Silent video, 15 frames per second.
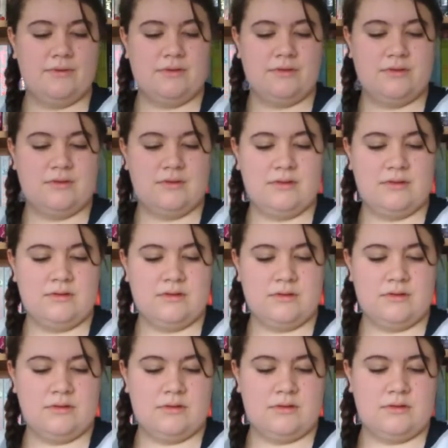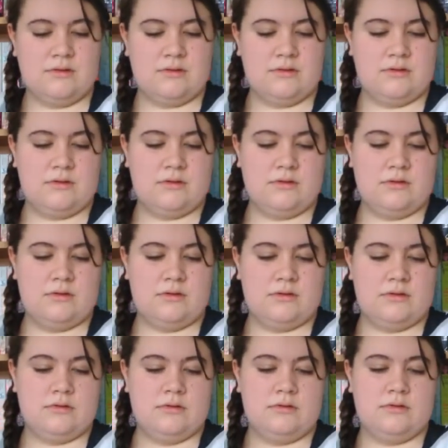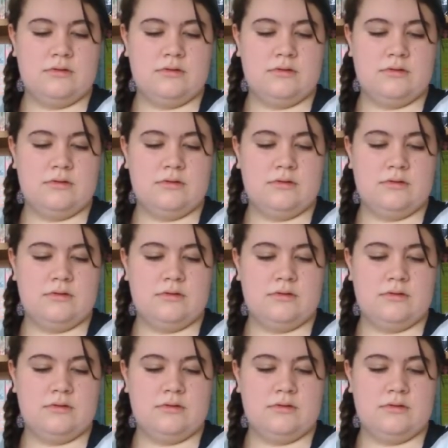Nothing is said.